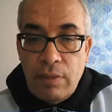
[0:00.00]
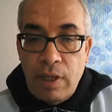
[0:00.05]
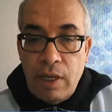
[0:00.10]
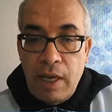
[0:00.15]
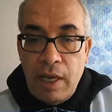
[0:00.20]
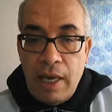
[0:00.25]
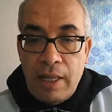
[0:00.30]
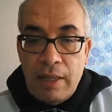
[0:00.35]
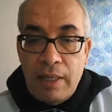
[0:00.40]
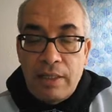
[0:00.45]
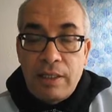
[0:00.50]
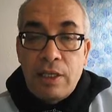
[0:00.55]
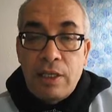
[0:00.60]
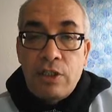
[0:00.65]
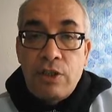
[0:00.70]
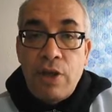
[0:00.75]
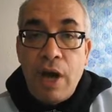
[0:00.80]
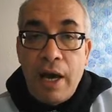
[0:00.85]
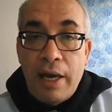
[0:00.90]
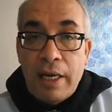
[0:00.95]
and this is
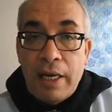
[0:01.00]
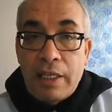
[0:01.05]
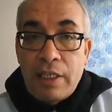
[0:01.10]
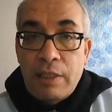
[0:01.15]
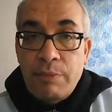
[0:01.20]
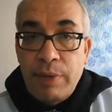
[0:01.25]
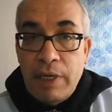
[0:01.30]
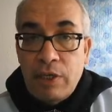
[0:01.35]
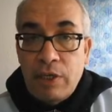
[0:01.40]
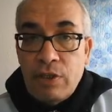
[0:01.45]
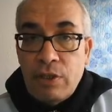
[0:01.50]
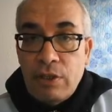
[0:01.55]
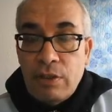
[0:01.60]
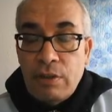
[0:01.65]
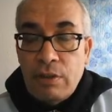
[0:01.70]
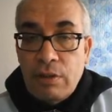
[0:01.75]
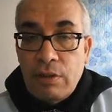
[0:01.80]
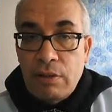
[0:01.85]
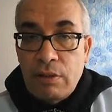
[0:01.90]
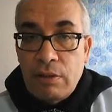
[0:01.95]
direct speech.
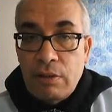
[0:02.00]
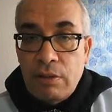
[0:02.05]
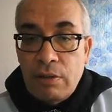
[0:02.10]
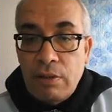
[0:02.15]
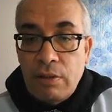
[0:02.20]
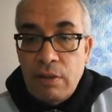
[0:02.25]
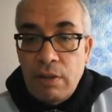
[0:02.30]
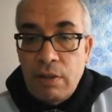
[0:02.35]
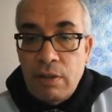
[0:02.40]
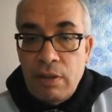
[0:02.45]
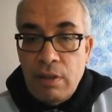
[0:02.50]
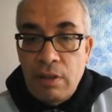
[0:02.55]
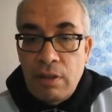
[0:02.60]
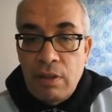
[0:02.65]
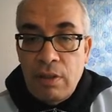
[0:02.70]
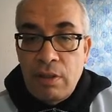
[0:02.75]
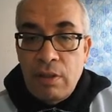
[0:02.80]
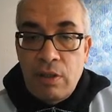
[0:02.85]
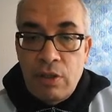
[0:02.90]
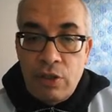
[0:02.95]

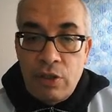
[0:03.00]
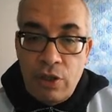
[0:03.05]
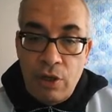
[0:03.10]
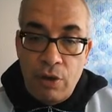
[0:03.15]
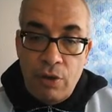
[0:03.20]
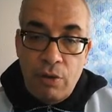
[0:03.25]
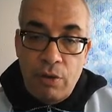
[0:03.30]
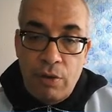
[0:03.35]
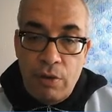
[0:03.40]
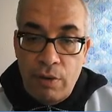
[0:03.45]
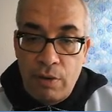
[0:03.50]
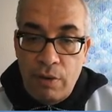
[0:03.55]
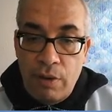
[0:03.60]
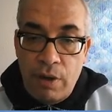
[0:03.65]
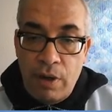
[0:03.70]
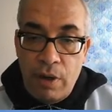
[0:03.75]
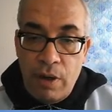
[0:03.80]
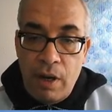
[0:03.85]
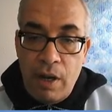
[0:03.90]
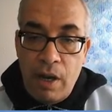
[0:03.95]
So
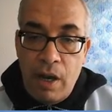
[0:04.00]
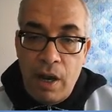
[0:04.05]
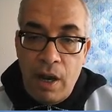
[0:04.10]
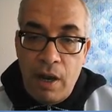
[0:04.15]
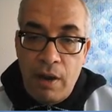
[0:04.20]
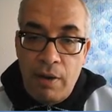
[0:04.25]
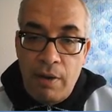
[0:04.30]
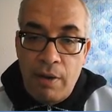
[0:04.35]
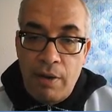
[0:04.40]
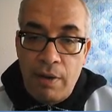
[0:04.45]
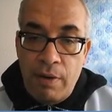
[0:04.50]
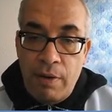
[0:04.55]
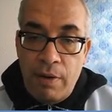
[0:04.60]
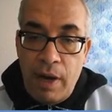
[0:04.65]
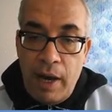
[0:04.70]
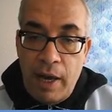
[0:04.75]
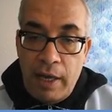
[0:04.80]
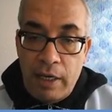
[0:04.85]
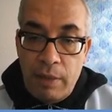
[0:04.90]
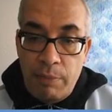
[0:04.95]

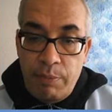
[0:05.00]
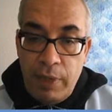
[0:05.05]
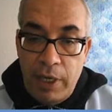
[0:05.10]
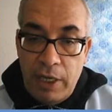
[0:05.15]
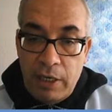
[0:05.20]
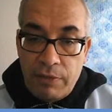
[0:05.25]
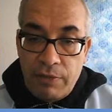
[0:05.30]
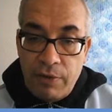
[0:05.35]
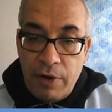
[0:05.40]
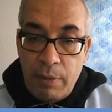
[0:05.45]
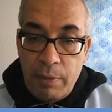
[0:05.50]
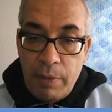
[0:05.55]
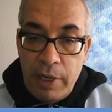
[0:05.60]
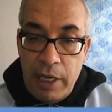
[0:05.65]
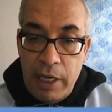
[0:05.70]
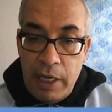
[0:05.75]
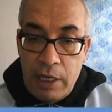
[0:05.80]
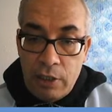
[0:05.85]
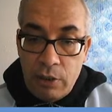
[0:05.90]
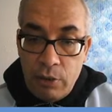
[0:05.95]
I repeat, from
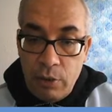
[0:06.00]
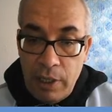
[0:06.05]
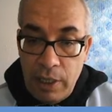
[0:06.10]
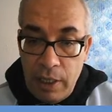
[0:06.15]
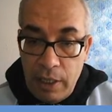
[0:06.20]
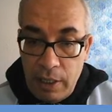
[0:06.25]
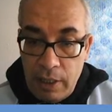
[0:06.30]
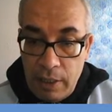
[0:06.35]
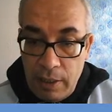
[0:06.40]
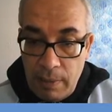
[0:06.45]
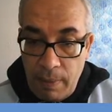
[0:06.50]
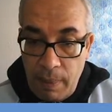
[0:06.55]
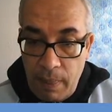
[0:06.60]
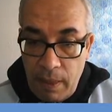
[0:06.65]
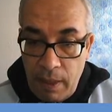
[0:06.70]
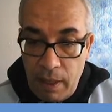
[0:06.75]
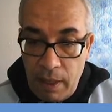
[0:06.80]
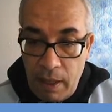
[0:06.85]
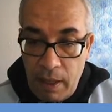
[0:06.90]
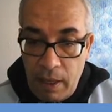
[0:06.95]
here to here,
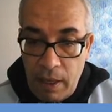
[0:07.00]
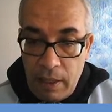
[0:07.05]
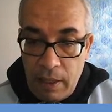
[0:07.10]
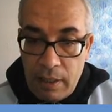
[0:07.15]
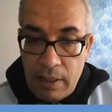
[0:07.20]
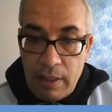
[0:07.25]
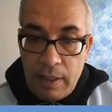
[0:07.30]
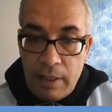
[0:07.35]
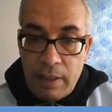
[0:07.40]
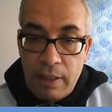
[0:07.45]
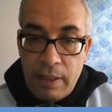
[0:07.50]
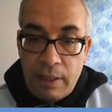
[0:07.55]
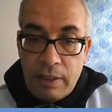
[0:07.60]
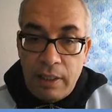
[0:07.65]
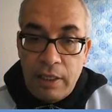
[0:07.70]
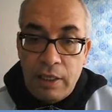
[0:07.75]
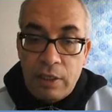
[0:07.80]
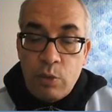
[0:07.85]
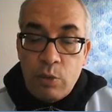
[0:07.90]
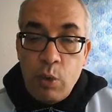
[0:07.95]
this
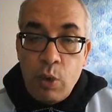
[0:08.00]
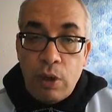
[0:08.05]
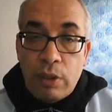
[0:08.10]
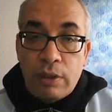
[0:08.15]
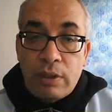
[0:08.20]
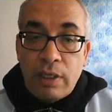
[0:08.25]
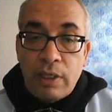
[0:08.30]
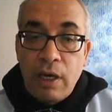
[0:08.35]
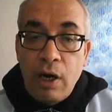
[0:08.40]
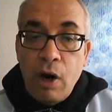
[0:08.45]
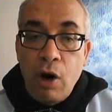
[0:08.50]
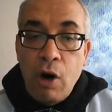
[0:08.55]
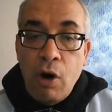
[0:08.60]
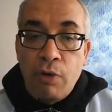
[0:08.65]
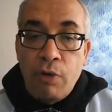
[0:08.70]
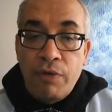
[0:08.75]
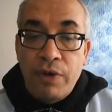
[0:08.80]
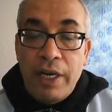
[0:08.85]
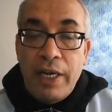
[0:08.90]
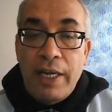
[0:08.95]
is what
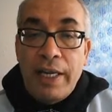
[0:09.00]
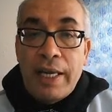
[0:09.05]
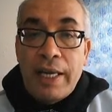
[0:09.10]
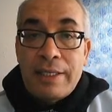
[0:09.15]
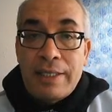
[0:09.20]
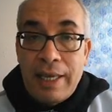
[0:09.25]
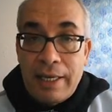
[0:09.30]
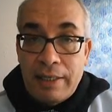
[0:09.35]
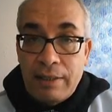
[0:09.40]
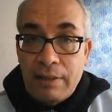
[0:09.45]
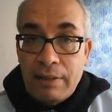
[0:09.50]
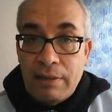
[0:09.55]
Ophelia said,